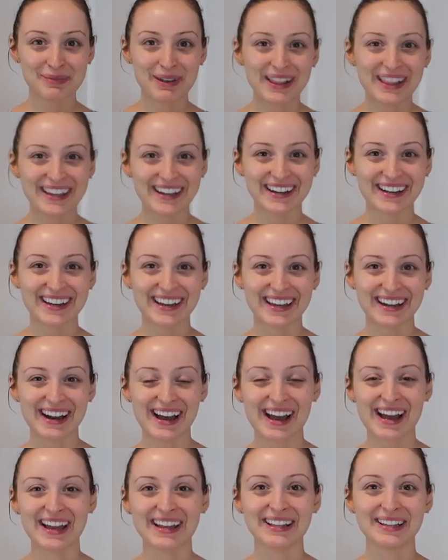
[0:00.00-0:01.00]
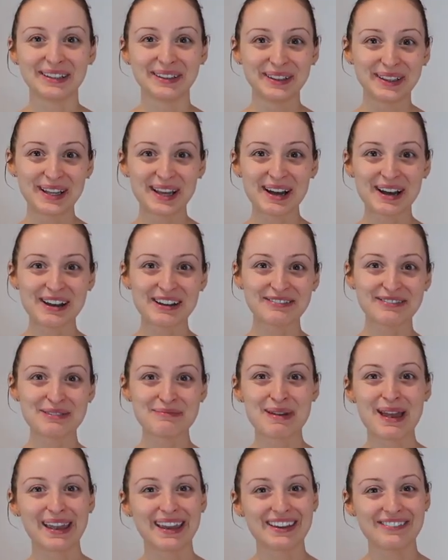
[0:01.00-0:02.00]
Milana, and I love
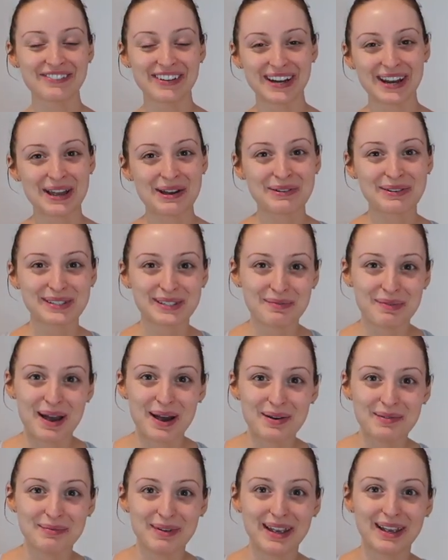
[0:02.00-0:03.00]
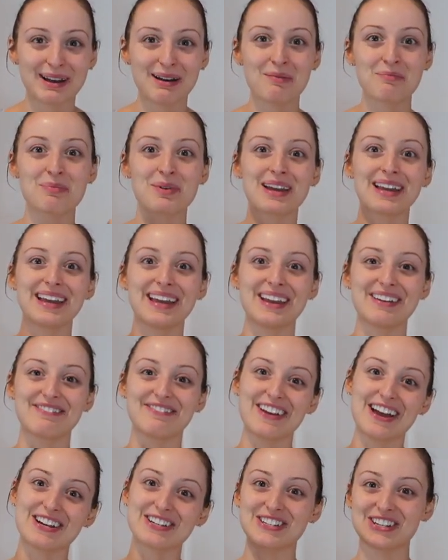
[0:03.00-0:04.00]
making videos about makeup,
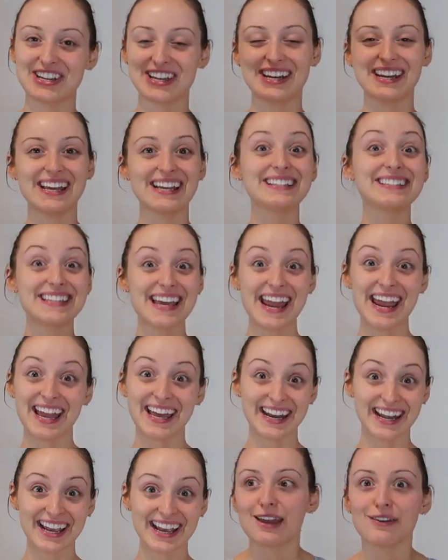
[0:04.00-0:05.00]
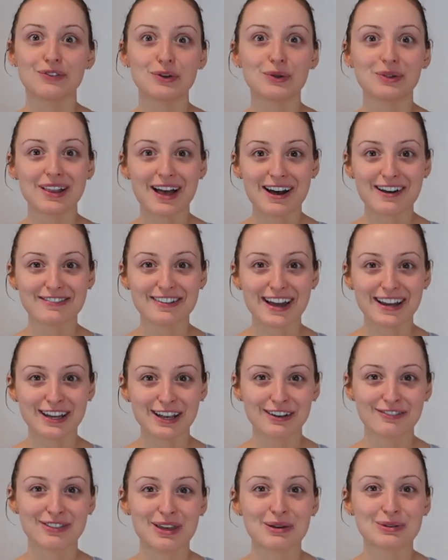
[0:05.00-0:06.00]
fashion, tanning. If you love
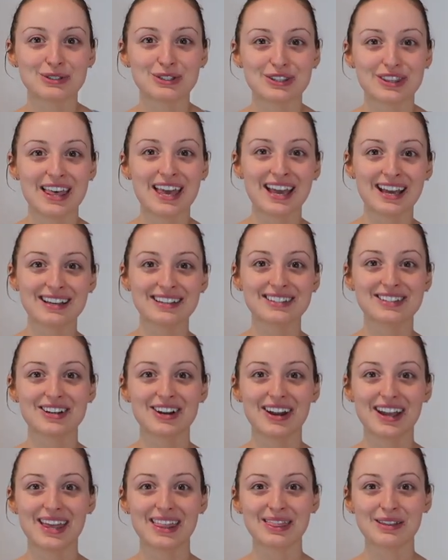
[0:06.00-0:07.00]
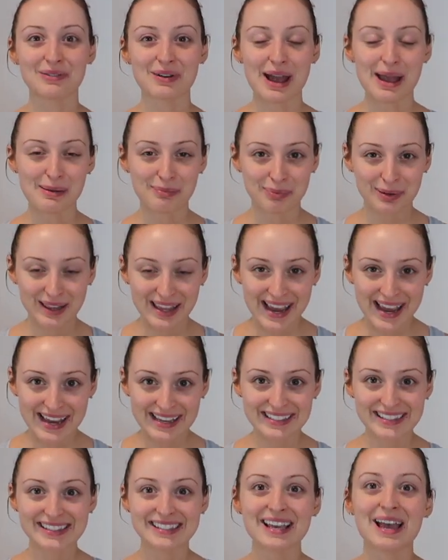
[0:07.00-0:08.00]
any of those things, you're in the right
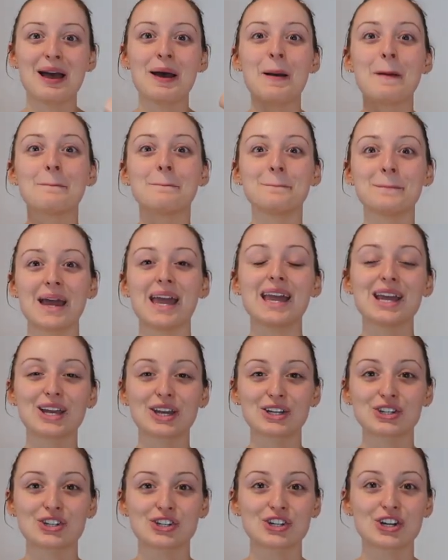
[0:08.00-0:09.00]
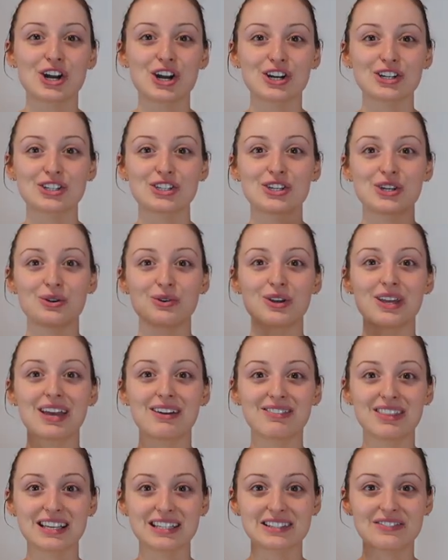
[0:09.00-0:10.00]
place. Make sure to
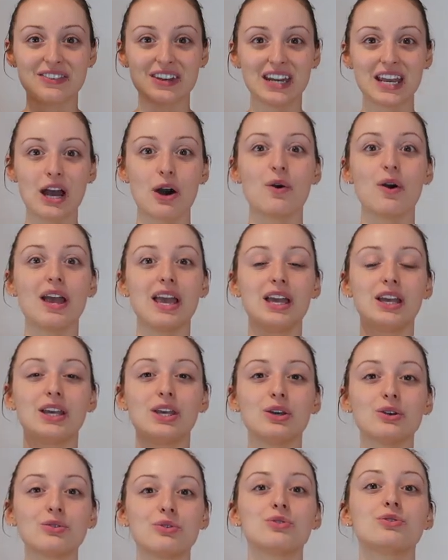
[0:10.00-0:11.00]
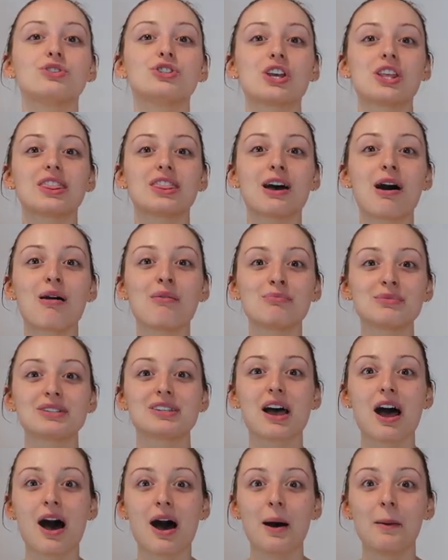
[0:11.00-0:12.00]
give this video a huge
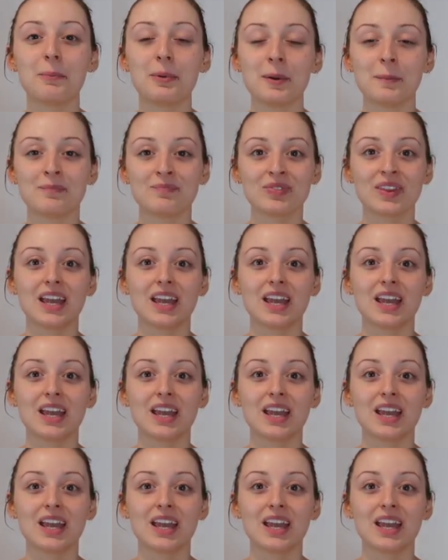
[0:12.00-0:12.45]
thumbs up.